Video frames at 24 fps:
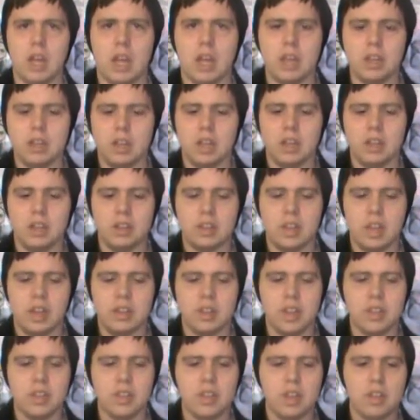And
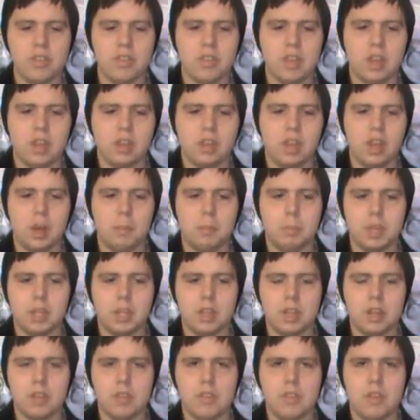that's kind of saying a lot,
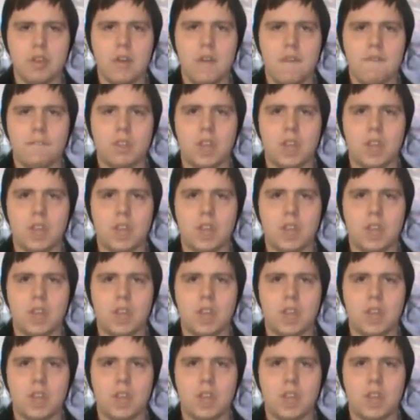because